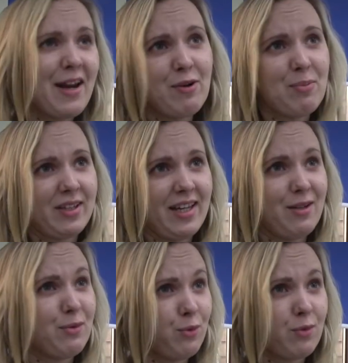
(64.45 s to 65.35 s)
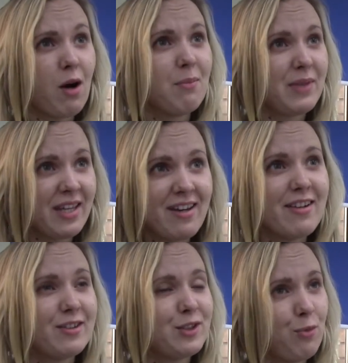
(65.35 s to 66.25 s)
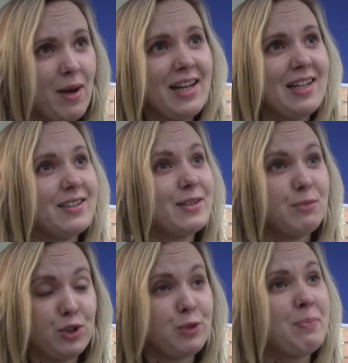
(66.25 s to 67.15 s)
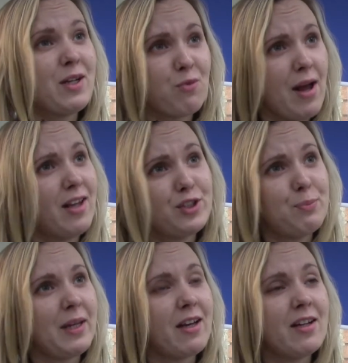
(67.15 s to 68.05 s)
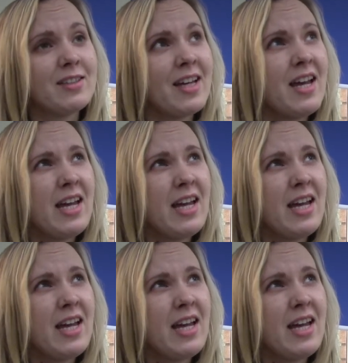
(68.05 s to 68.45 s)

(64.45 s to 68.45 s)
everybody who come here to Wales to speak Welsh, because